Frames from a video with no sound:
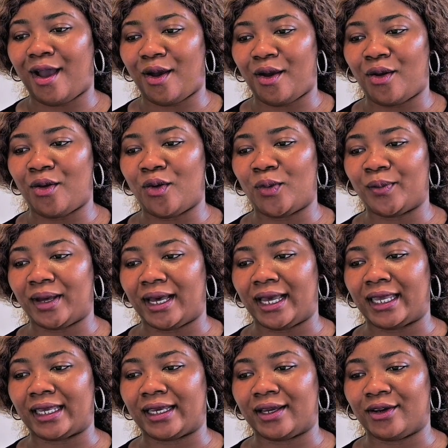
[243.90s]
Oh
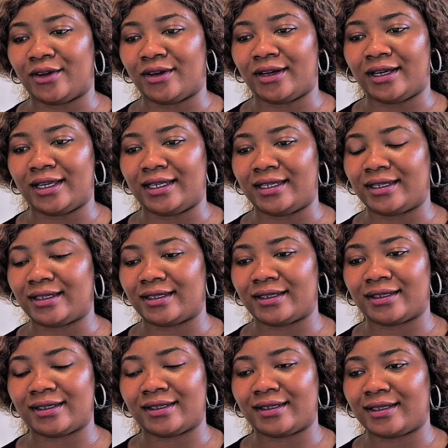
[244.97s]
my god.
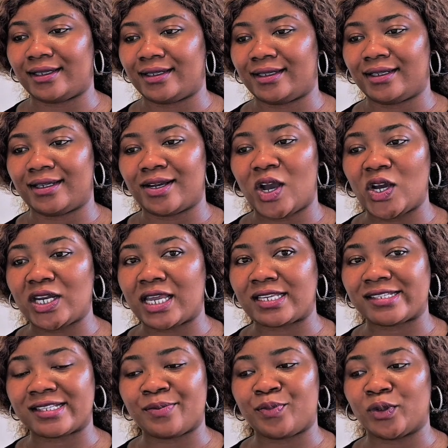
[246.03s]

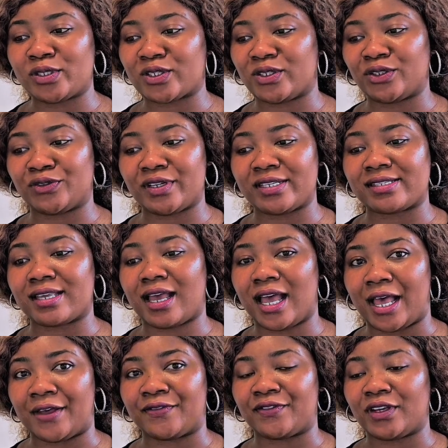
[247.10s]
Honestly, both countries
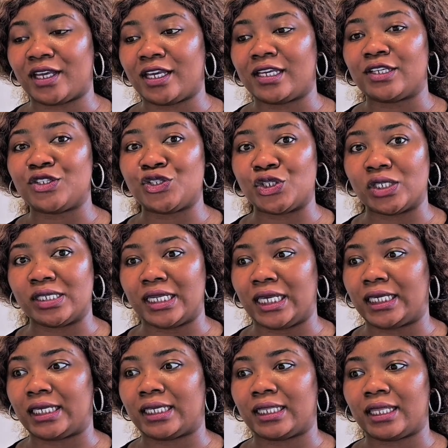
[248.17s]
have
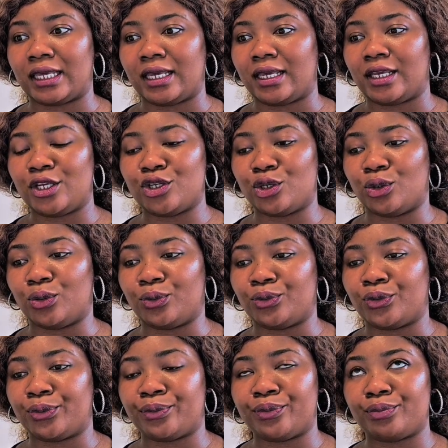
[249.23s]
unique, you know,
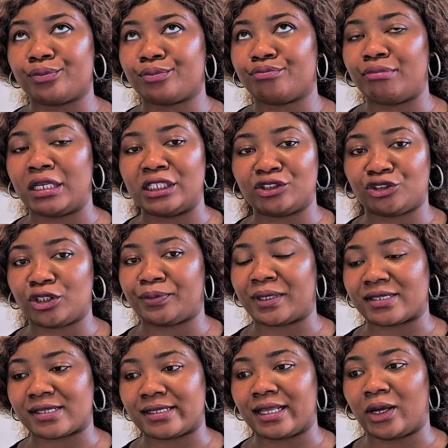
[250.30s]
military
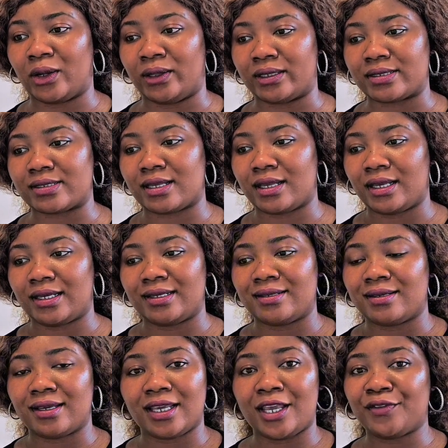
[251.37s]
personnel.
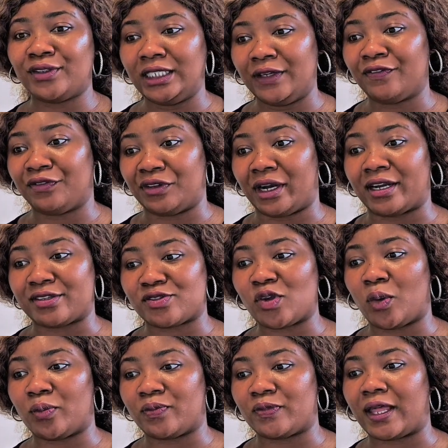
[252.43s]
Even if there are
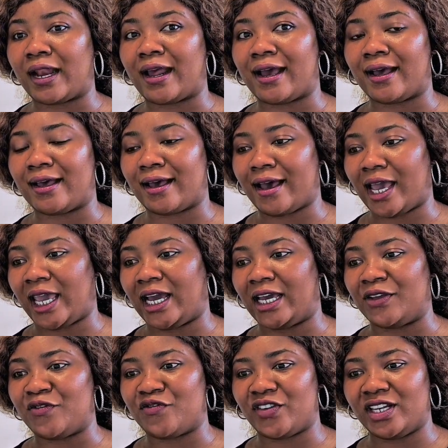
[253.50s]
some that are higher
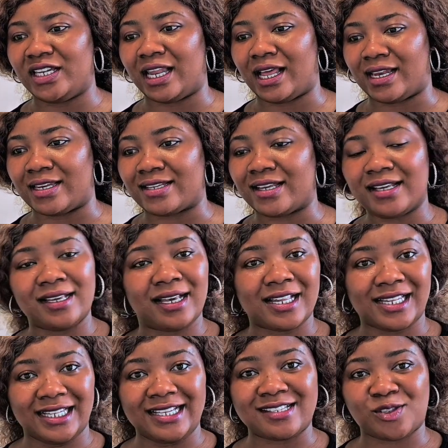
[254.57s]
in Finland,
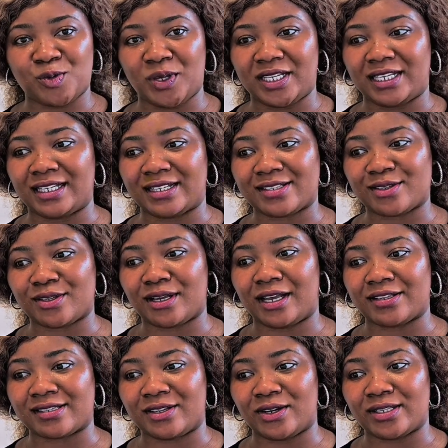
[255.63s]
at least Sweden
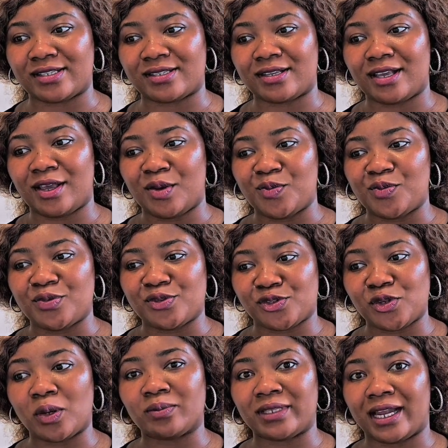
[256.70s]
has got
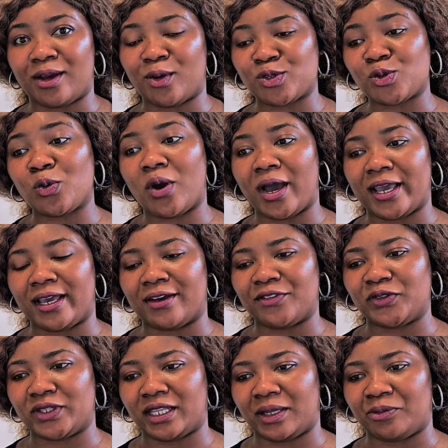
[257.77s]
some that are also higher
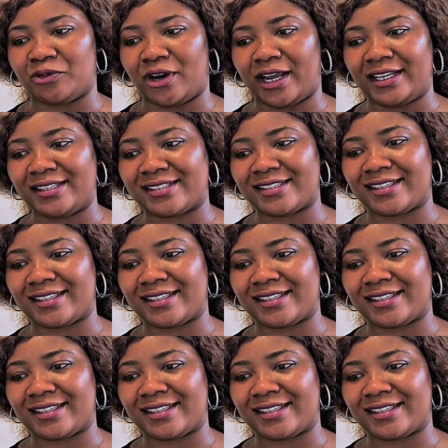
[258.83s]
for them, right?